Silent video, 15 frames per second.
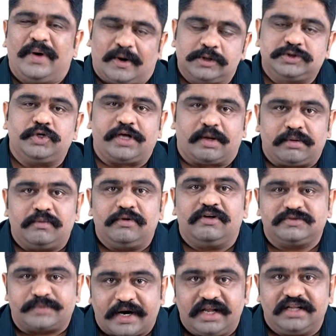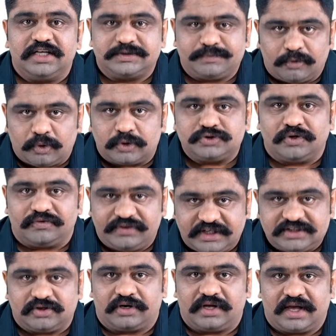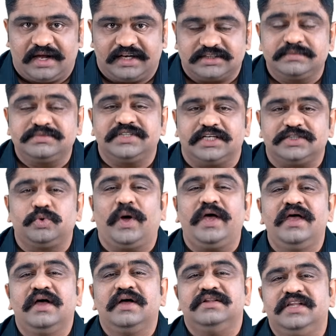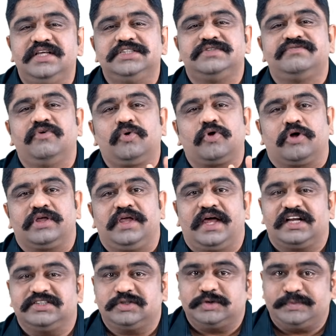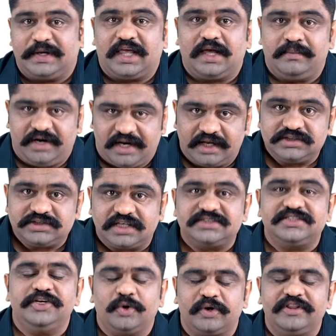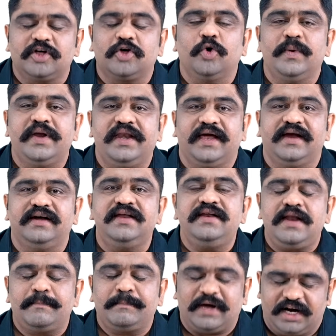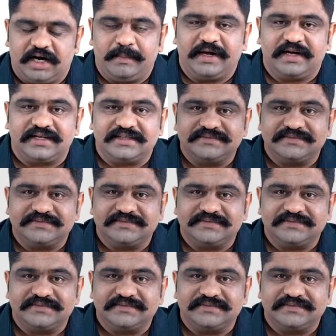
were also capable of spreading the spores of these organisms. That's why these four organisms became dangerous during the COVID-19 pandemic.